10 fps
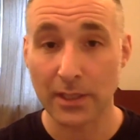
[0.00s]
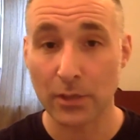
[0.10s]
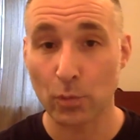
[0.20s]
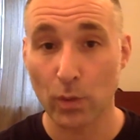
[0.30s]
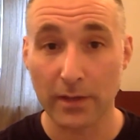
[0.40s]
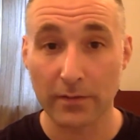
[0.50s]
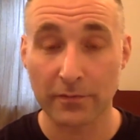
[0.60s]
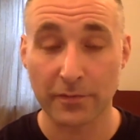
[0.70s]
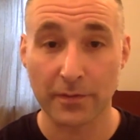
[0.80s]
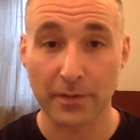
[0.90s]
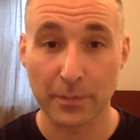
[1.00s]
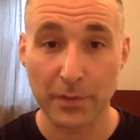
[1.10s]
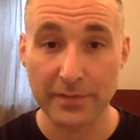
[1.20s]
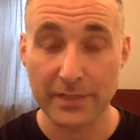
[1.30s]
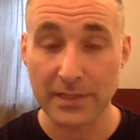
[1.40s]
in one of the
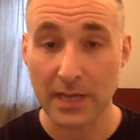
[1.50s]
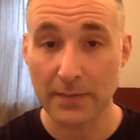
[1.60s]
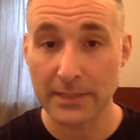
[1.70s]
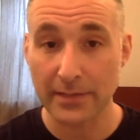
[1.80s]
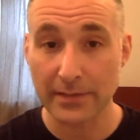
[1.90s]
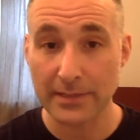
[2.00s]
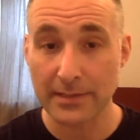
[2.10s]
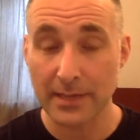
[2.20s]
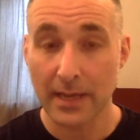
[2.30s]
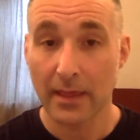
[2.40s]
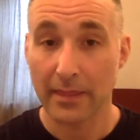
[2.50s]
previous commentaries,